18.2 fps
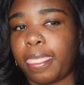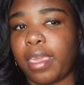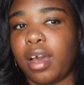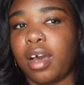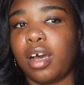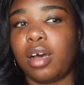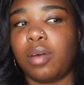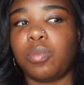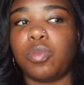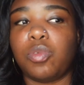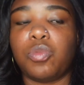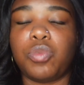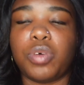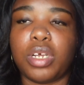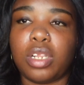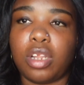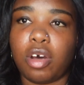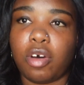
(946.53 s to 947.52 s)

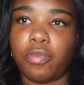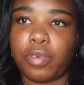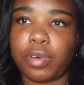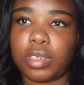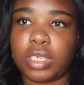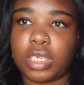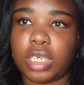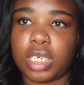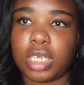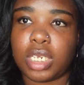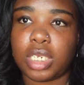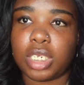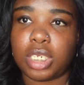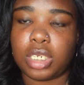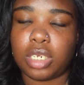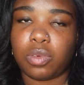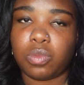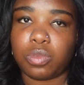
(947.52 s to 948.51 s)
Willow
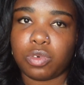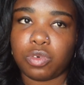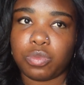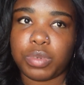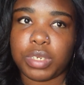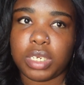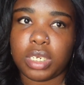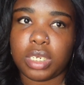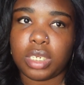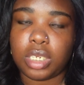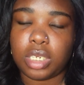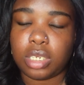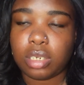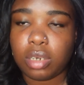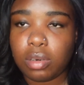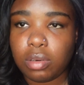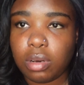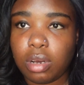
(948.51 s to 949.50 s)
versus Ruby
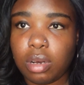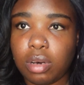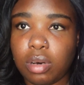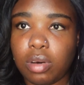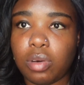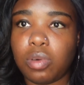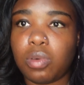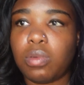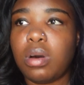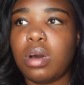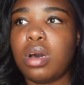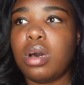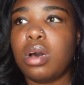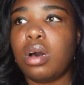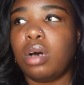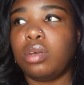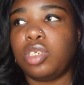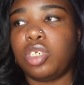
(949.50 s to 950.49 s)
Soho
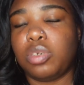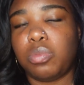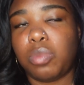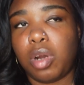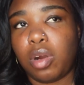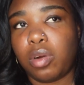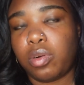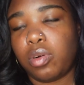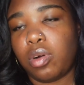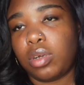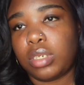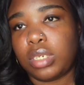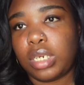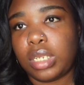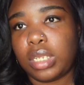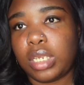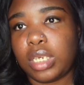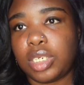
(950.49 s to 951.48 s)
tomorrow on
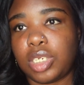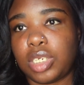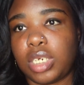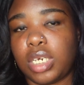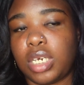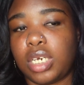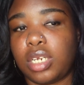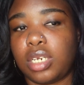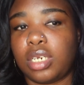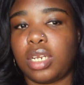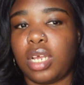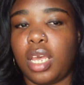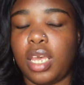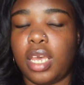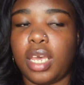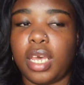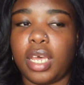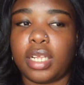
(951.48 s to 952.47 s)
Collision.
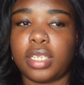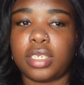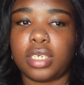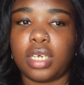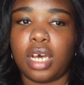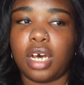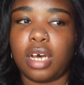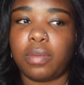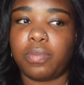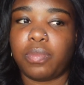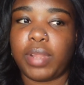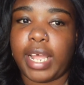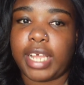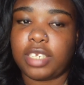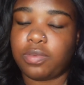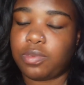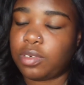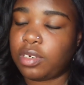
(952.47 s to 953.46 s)
And
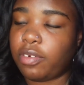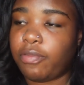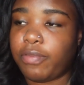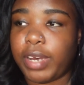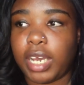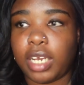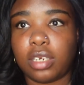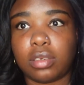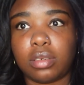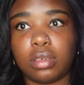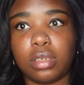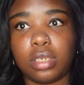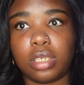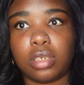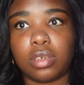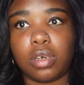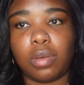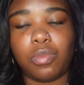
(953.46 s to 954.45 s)
that's for the
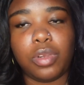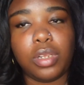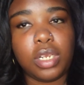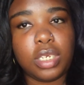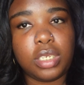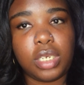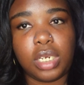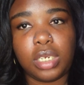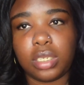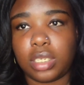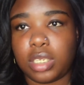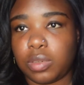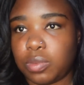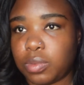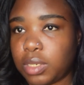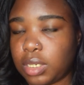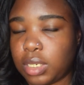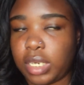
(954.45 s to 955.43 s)
finals. So I'm really excited to see
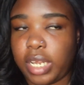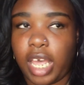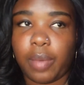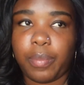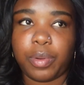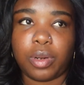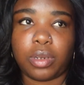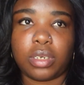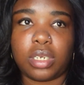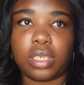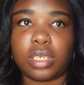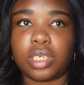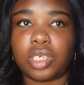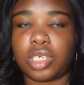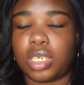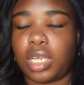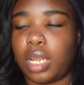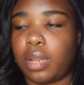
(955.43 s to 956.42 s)
what's going to happen on
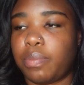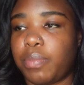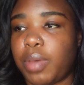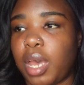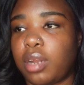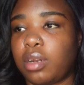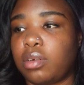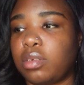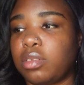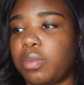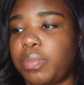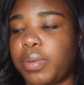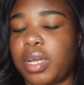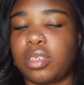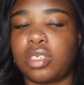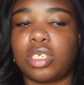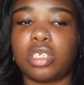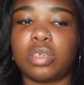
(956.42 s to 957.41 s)
Collision and Battle of the
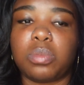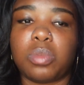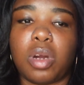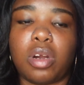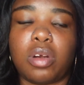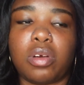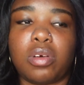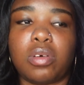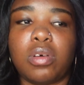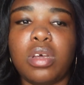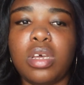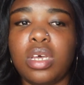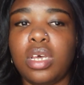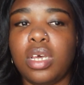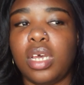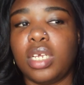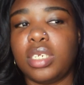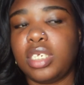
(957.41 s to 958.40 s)
Belts tomorrow.
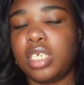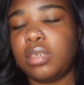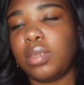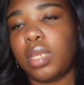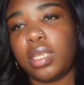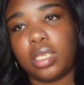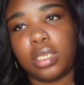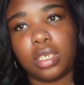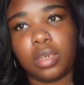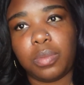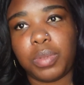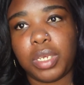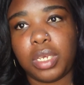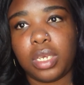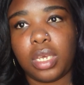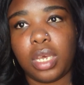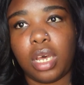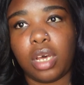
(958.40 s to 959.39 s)
It seems like it's going to
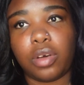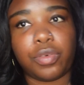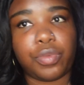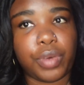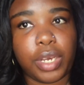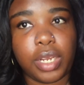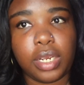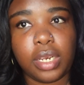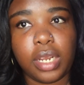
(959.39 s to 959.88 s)
be a great